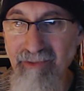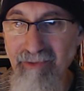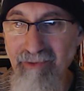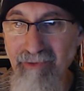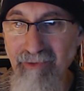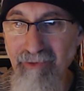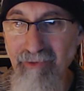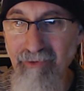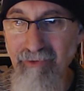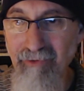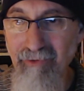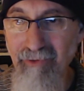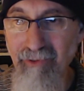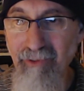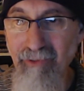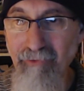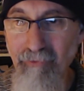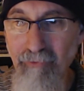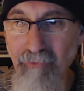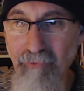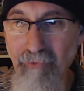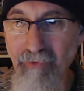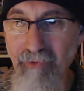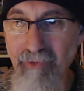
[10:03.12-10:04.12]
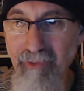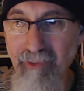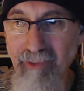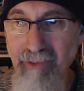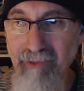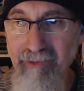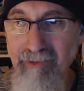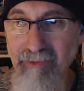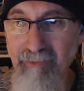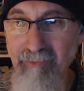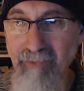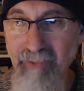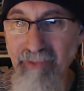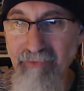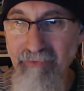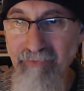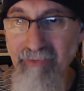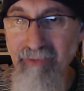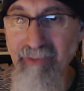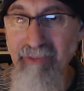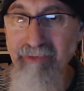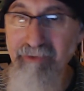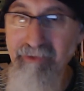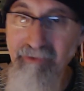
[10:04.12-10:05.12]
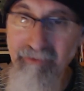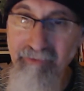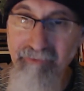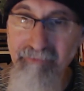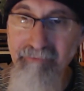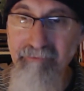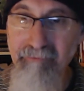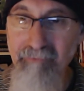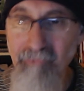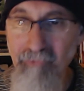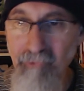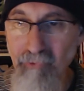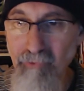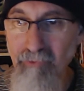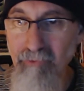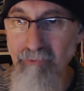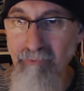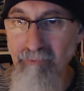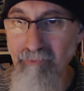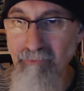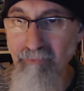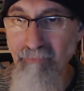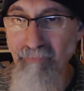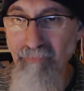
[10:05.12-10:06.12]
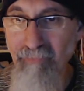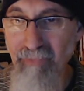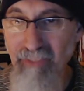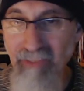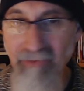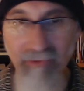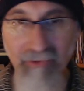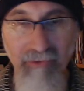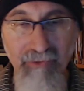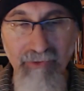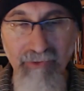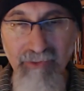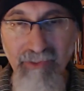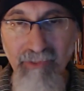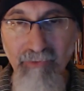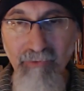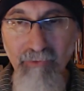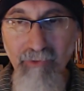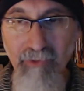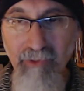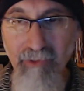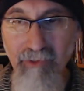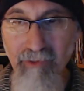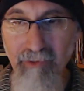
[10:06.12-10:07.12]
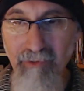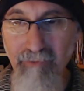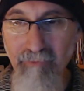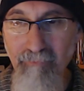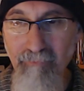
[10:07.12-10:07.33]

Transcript: are unorthodox but effective cool as long as they work